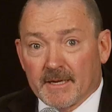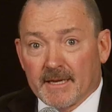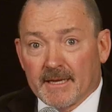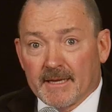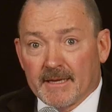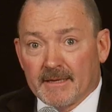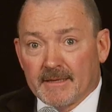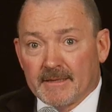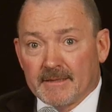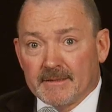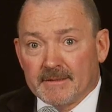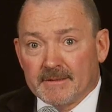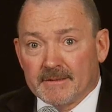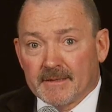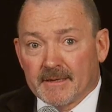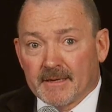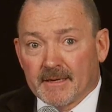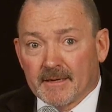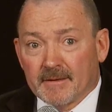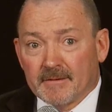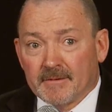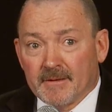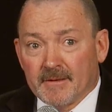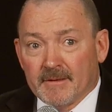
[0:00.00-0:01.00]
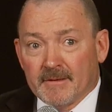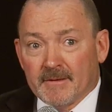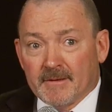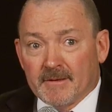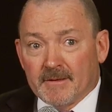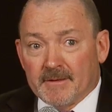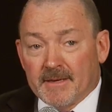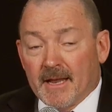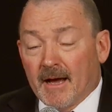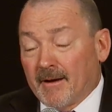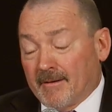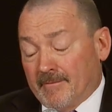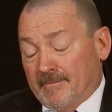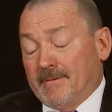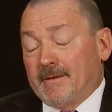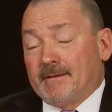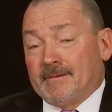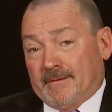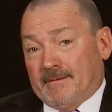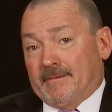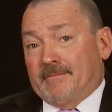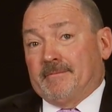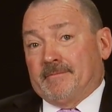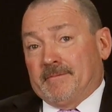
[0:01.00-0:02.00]
And now,
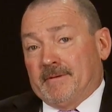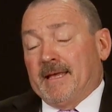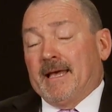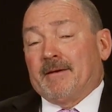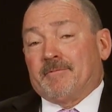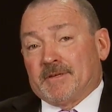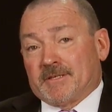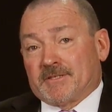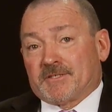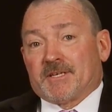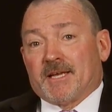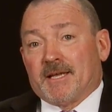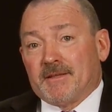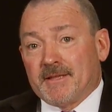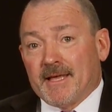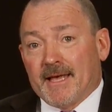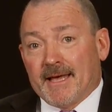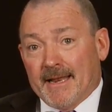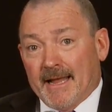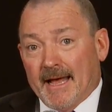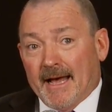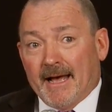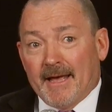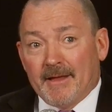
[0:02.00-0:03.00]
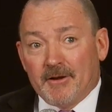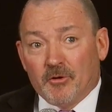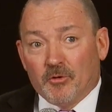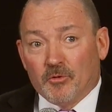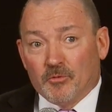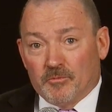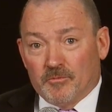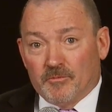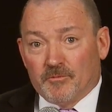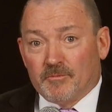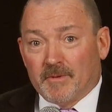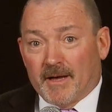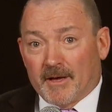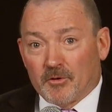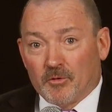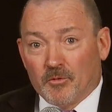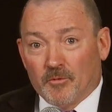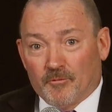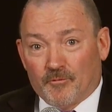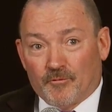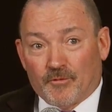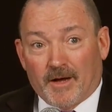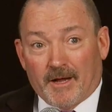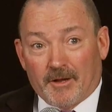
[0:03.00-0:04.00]
having said that, I
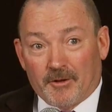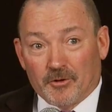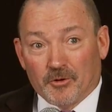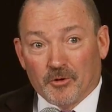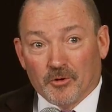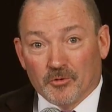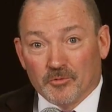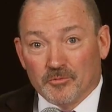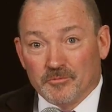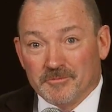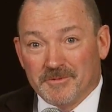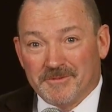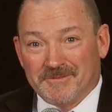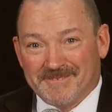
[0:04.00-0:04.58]
don't follow